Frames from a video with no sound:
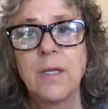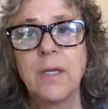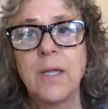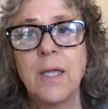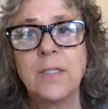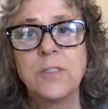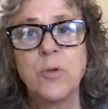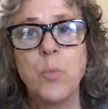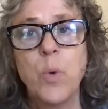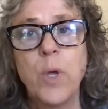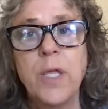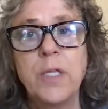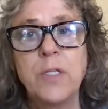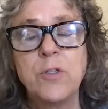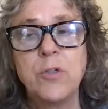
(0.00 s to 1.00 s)
as a
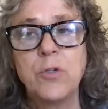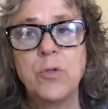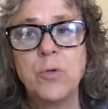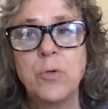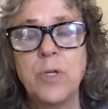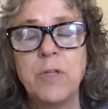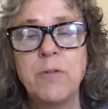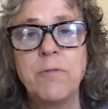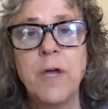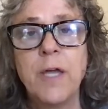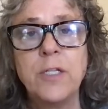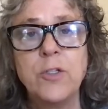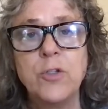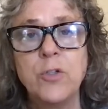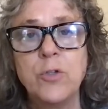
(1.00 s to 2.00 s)
way to
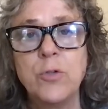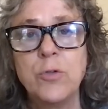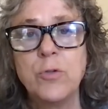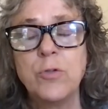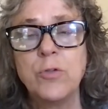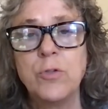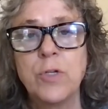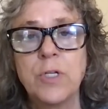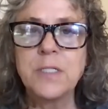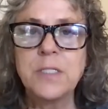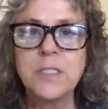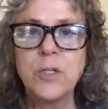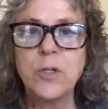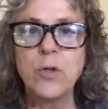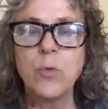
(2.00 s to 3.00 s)
invite you to
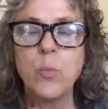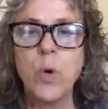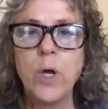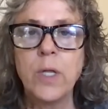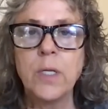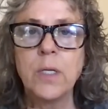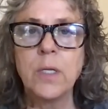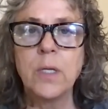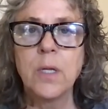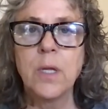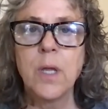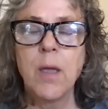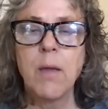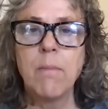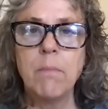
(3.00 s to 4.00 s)
consider what
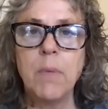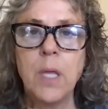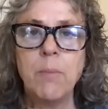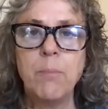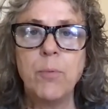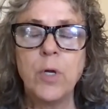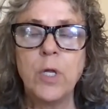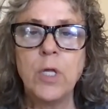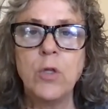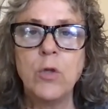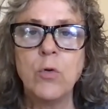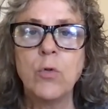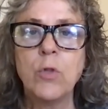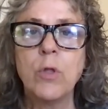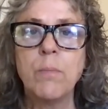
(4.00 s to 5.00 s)
may bring
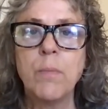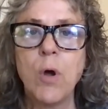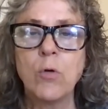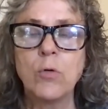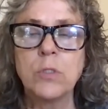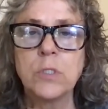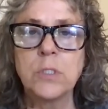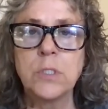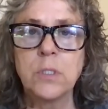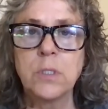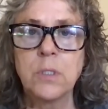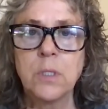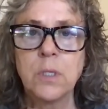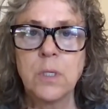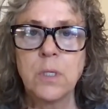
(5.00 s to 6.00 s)
you the most
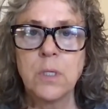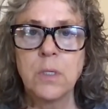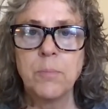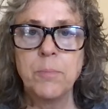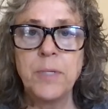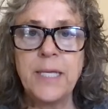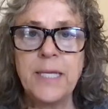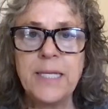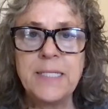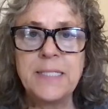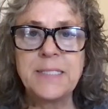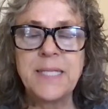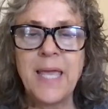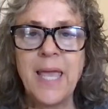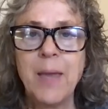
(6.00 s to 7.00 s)

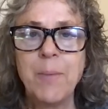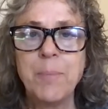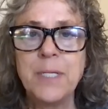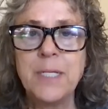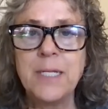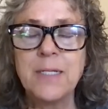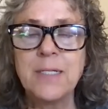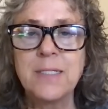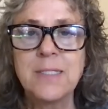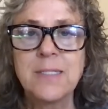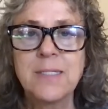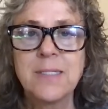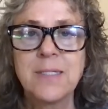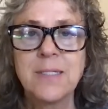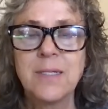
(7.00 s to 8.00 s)
peace,
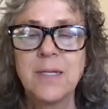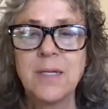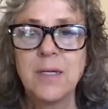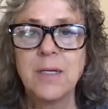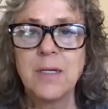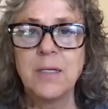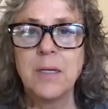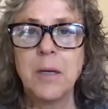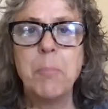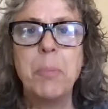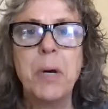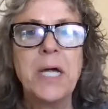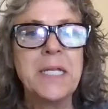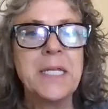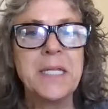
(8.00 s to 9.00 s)
happiness,
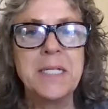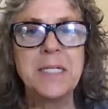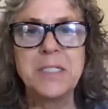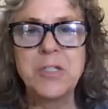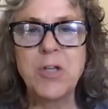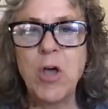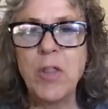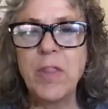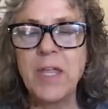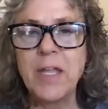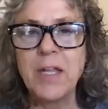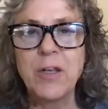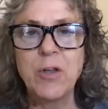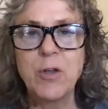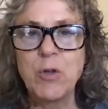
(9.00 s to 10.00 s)
abundance, all
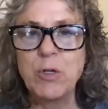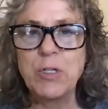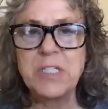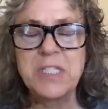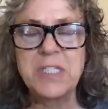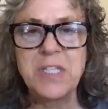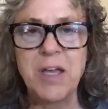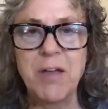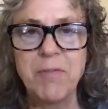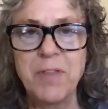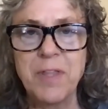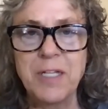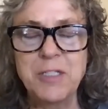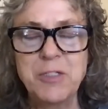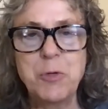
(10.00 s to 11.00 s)
that good stuff
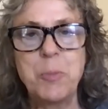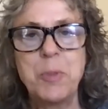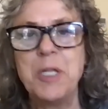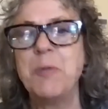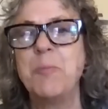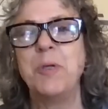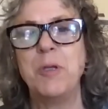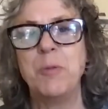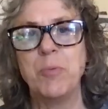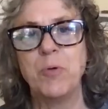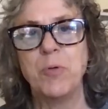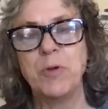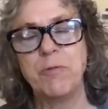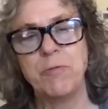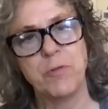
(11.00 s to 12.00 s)
that so many
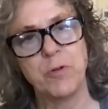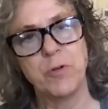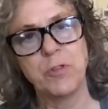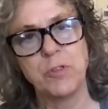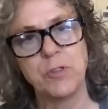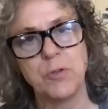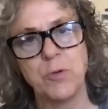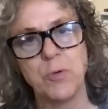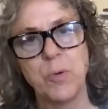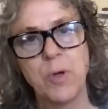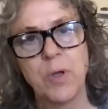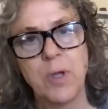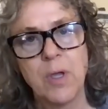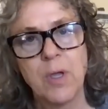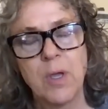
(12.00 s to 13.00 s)
people refer to,
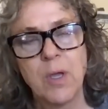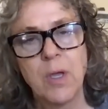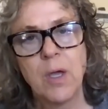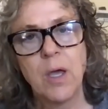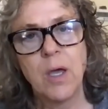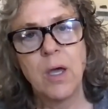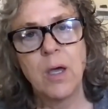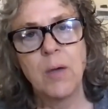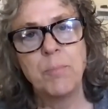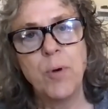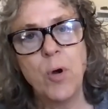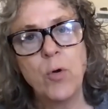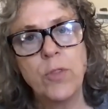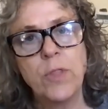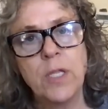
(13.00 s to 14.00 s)

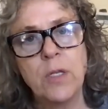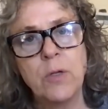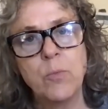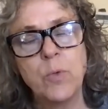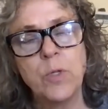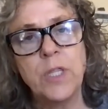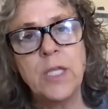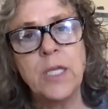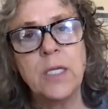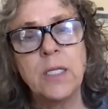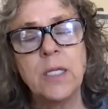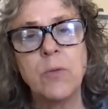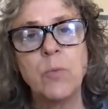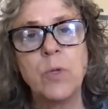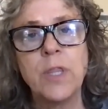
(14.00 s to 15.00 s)
both
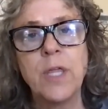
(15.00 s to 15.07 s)
within and